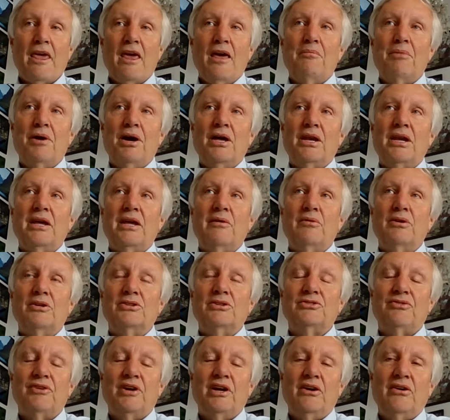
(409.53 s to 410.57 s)
But it
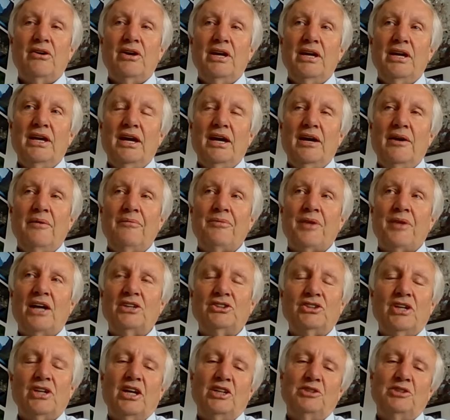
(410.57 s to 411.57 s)
was very, um, actually,